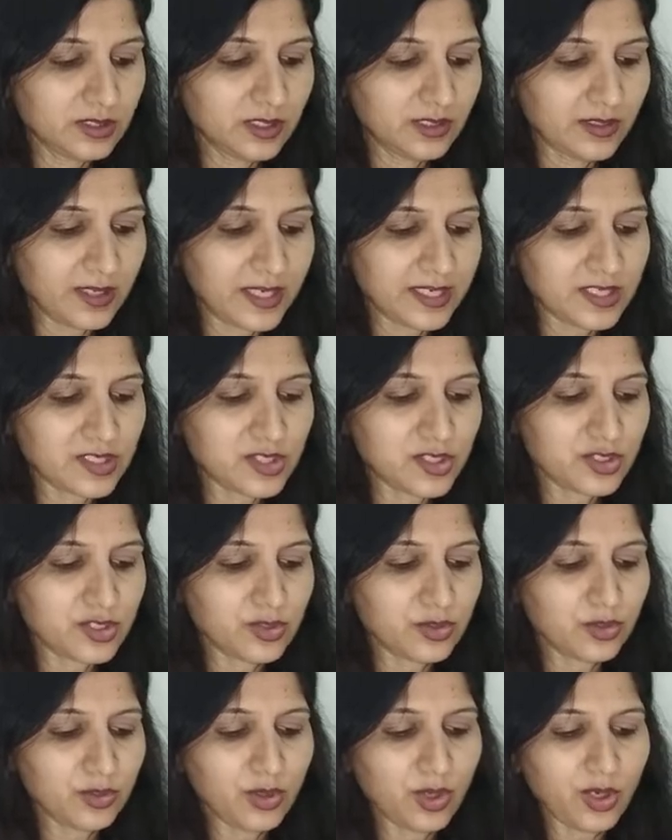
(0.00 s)
Write
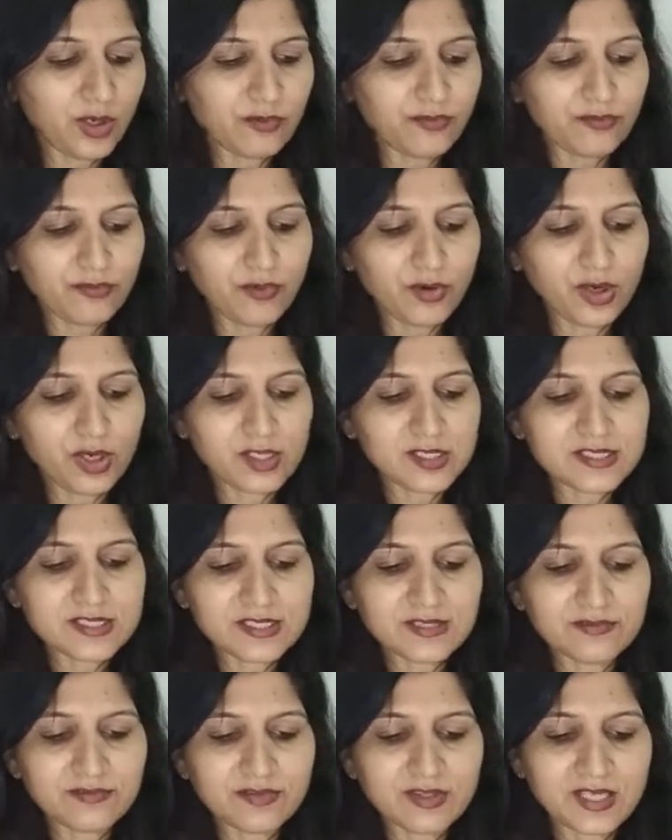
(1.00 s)
true or false
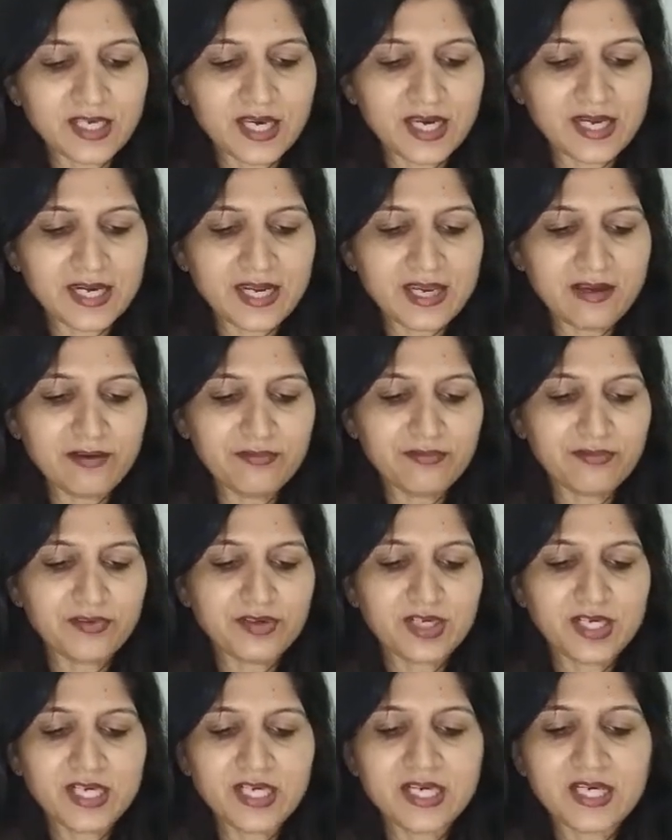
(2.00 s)
if they are F.
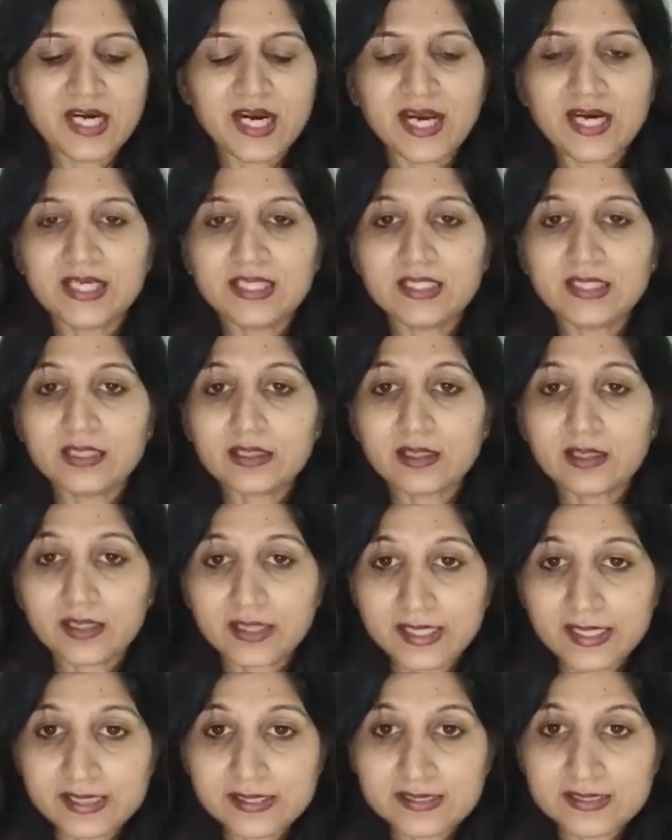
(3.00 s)
Rewrite the
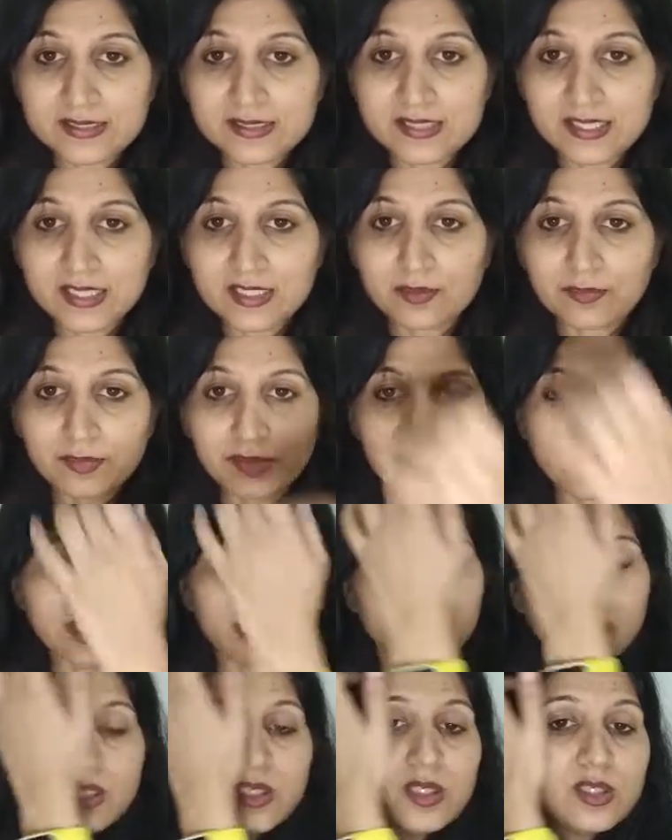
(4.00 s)
correct statement.
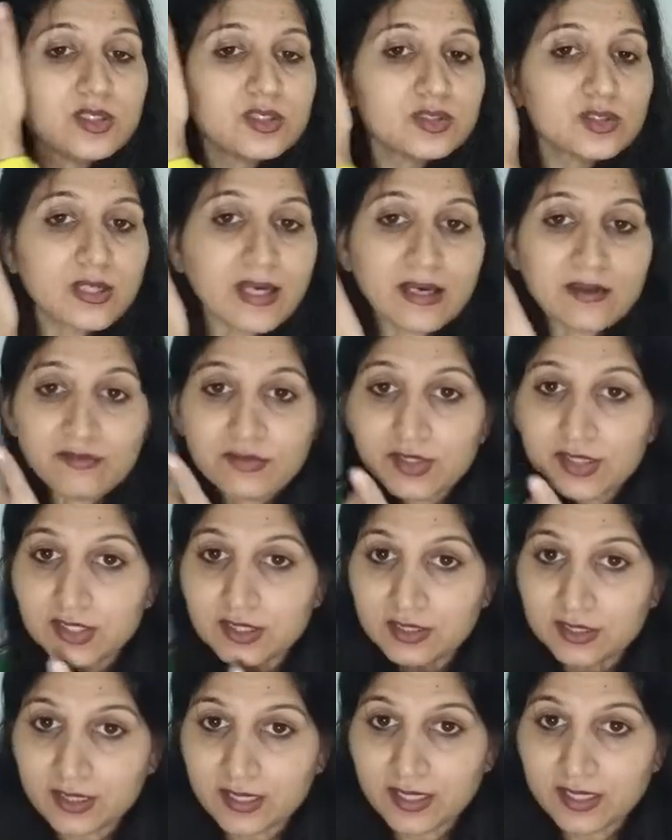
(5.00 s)
So I have
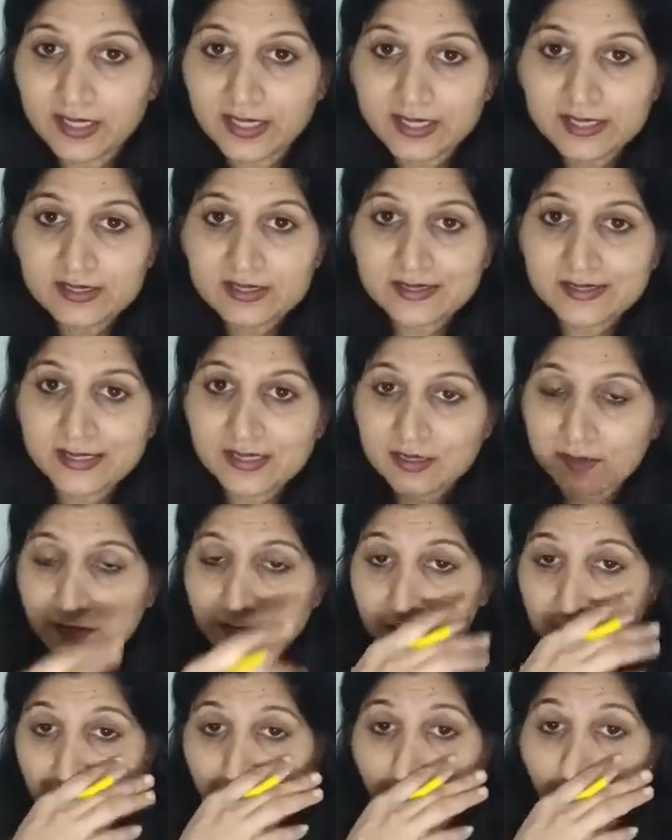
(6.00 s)
written the correct
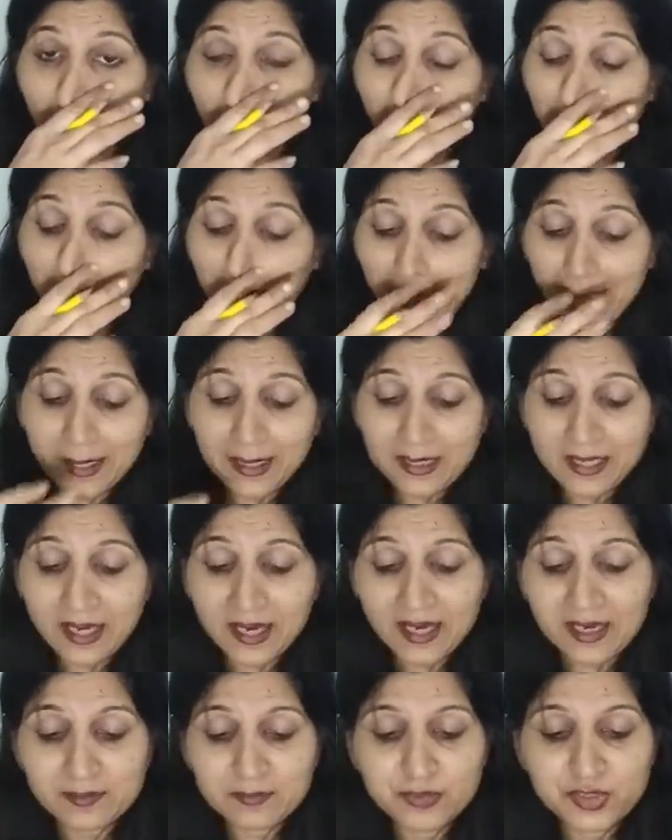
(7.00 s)
statement and
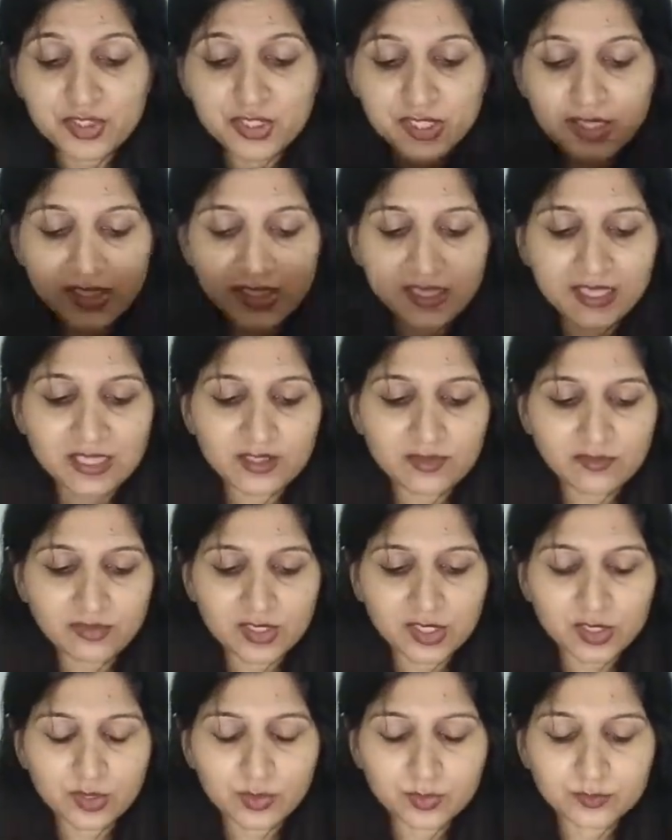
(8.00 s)
I am sharing it
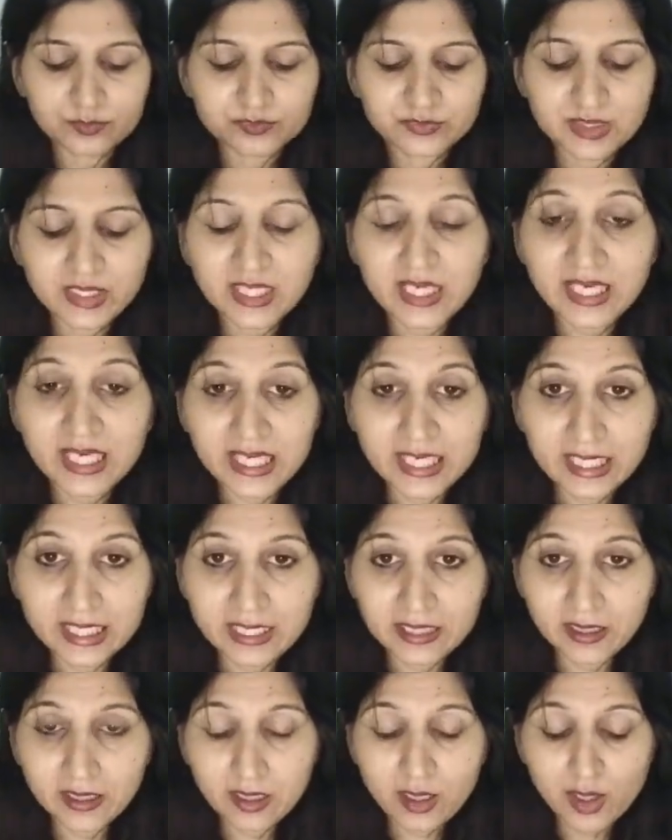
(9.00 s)
with you. A.